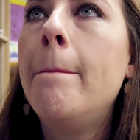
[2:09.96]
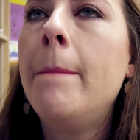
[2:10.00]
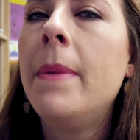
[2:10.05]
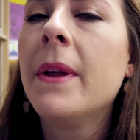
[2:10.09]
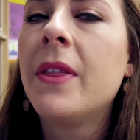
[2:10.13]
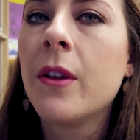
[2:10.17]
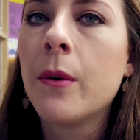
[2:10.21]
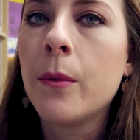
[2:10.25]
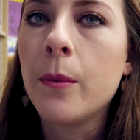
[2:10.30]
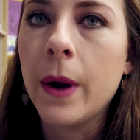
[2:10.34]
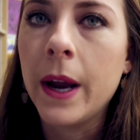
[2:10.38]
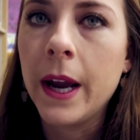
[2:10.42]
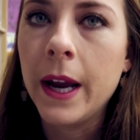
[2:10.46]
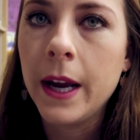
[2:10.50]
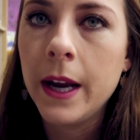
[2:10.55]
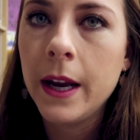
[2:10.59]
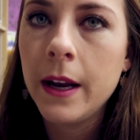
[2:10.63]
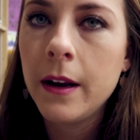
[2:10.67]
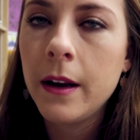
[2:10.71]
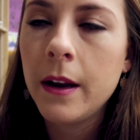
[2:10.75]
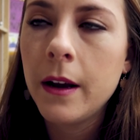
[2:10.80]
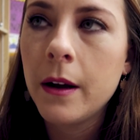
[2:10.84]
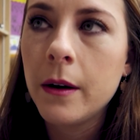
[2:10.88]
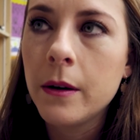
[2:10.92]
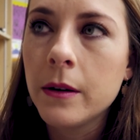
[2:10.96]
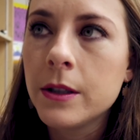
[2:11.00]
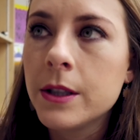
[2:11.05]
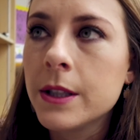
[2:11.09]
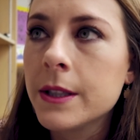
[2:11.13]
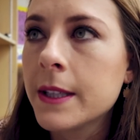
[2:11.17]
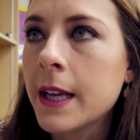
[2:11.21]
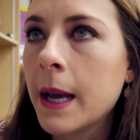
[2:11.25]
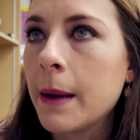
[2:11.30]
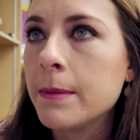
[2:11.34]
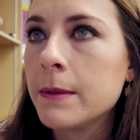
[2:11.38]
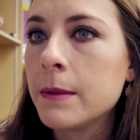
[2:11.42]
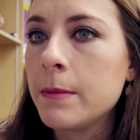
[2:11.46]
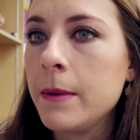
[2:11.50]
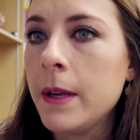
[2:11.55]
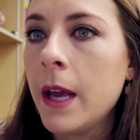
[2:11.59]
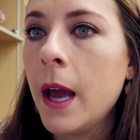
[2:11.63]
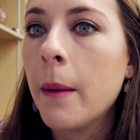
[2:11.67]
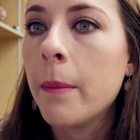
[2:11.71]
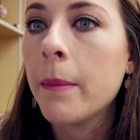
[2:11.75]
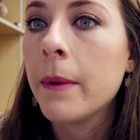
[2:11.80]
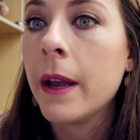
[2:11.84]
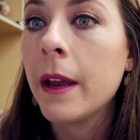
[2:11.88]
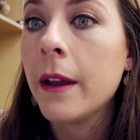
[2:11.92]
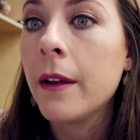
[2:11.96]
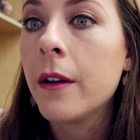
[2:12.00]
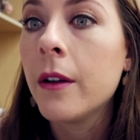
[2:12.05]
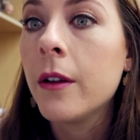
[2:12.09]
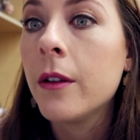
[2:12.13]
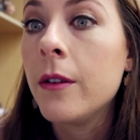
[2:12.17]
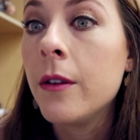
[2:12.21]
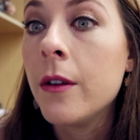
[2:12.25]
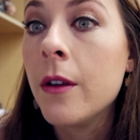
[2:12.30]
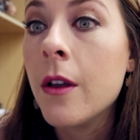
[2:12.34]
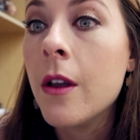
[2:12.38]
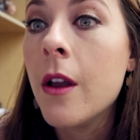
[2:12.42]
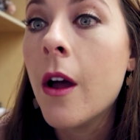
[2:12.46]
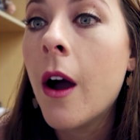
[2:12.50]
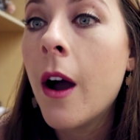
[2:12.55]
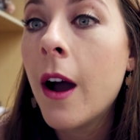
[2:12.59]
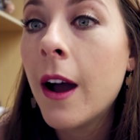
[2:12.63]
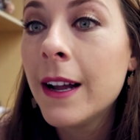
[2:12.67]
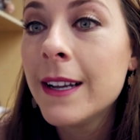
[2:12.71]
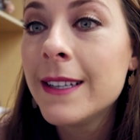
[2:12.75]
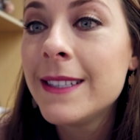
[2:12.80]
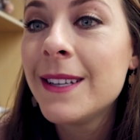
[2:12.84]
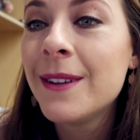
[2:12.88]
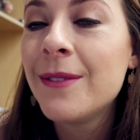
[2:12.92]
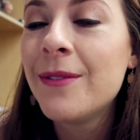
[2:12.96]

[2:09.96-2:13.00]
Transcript: But the rain just kept me up and I could not